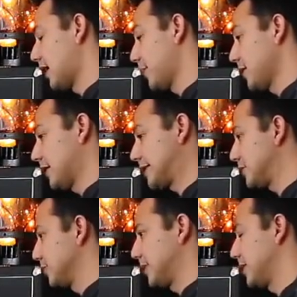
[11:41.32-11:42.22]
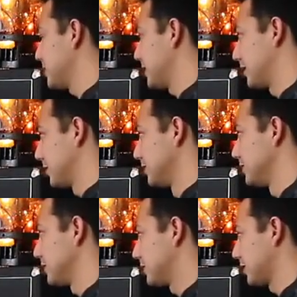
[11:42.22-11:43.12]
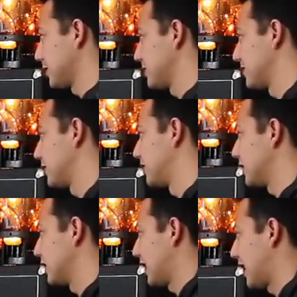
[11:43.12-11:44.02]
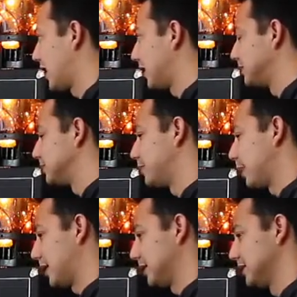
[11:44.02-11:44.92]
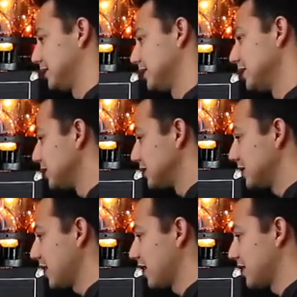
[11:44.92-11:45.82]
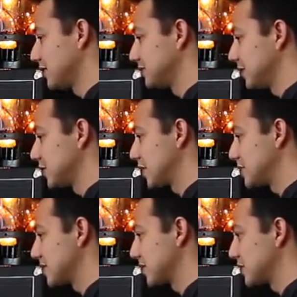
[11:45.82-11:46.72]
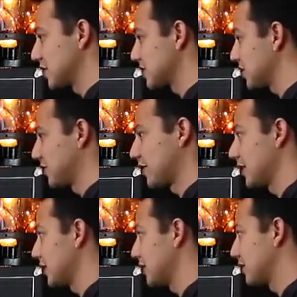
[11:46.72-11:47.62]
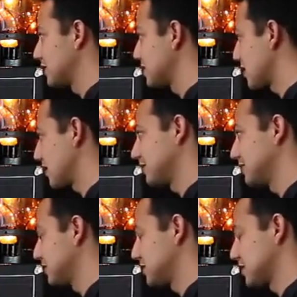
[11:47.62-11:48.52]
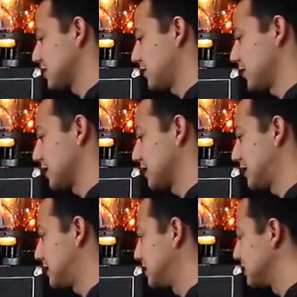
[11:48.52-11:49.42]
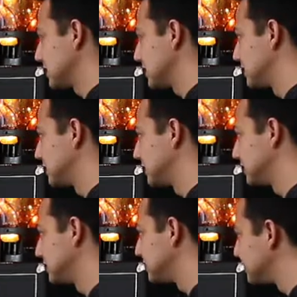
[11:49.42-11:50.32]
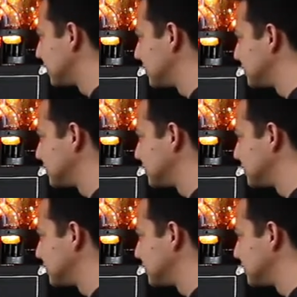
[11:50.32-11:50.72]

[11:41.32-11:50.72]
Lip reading: mean, I still play piano, don't get me wrong. But yeah, in terms of just songwriting and things like that, just love the guitar. So yeah.